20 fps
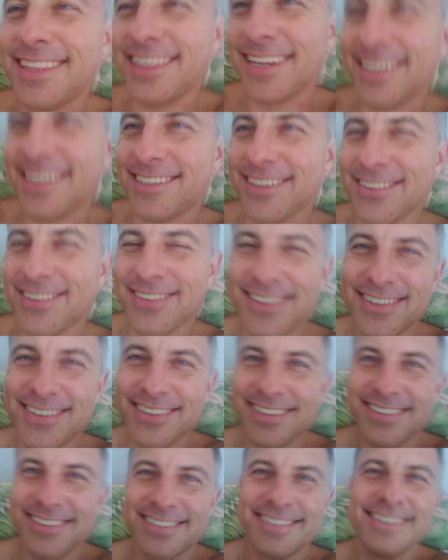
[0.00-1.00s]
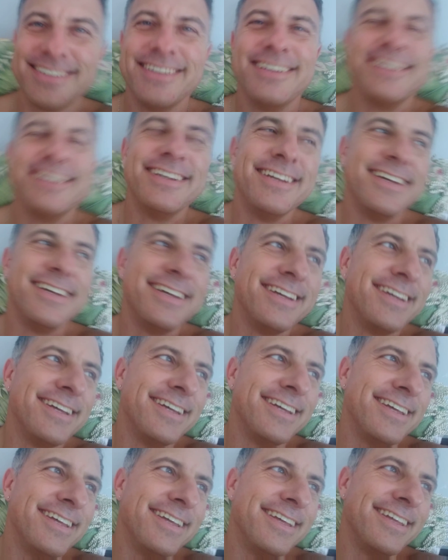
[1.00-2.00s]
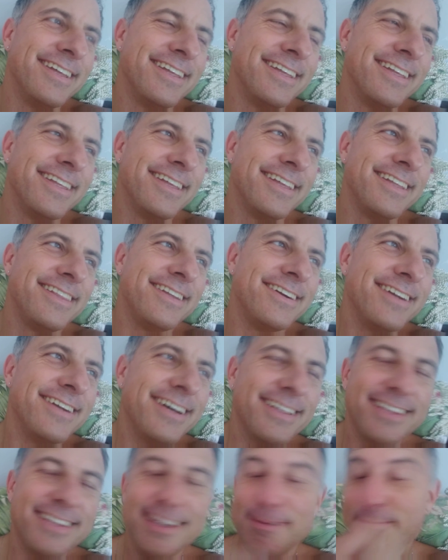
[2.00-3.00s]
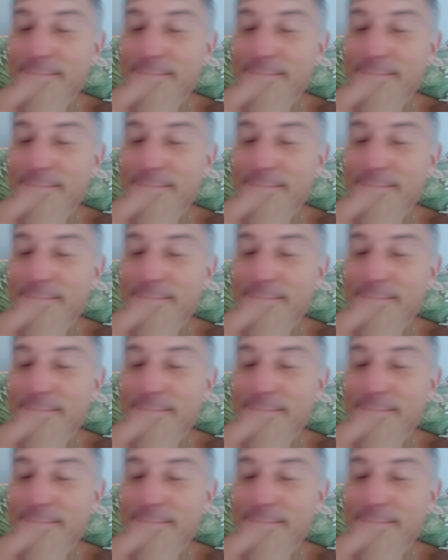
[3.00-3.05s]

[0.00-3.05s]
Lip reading: think it's hilarious that they're not